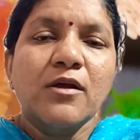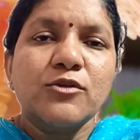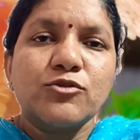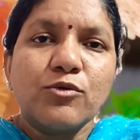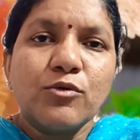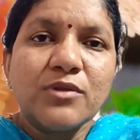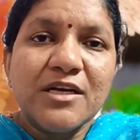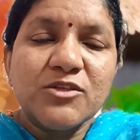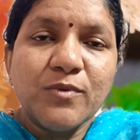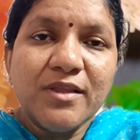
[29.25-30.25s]
So
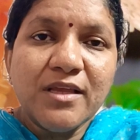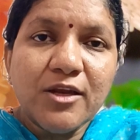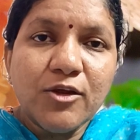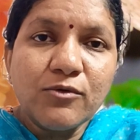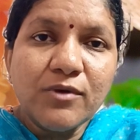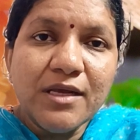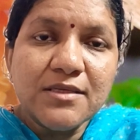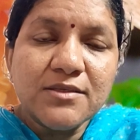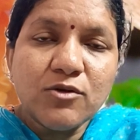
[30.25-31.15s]
that's why the queue is